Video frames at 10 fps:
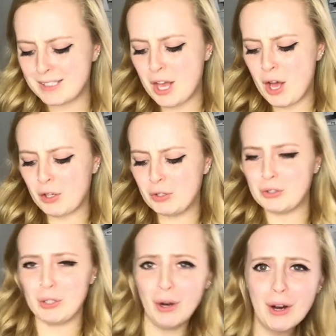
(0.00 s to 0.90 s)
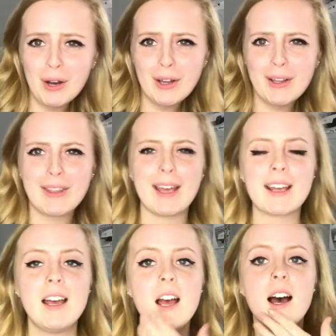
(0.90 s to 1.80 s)
is good.
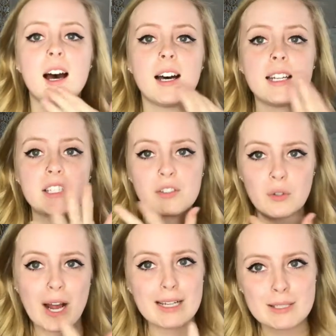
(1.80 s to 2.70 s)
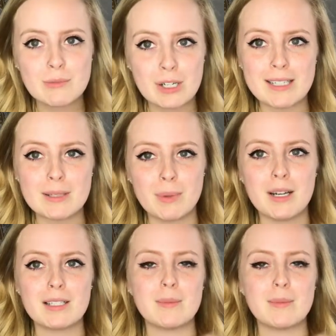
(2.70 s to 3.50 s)
Like, honey still got some dry spots